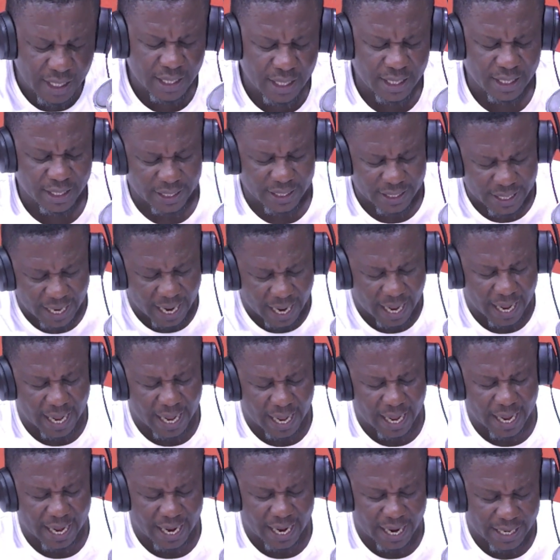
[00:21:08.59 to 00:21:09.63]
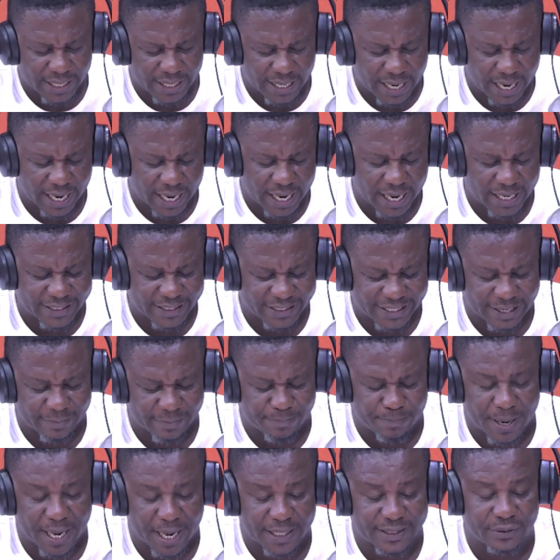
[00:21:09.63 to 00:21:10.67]
Na a year excel
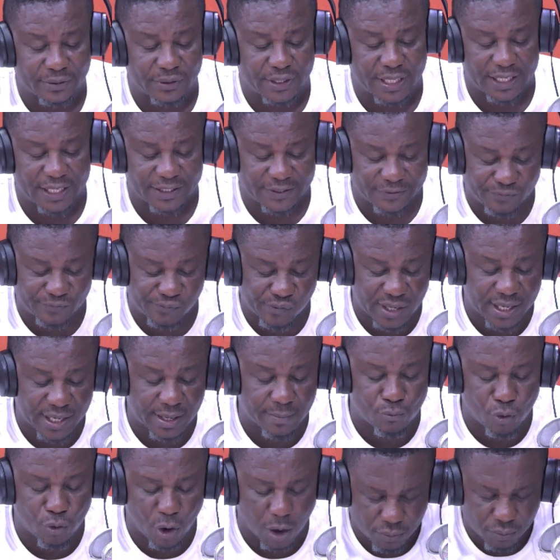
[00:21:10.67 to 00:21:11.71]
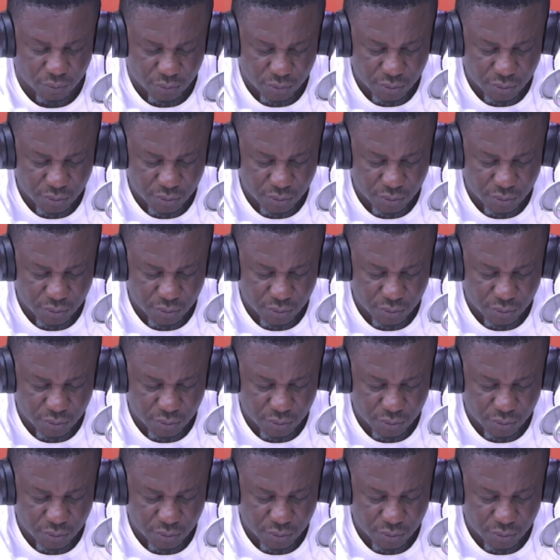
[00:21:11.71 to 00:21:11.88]
plus education for ye mwa.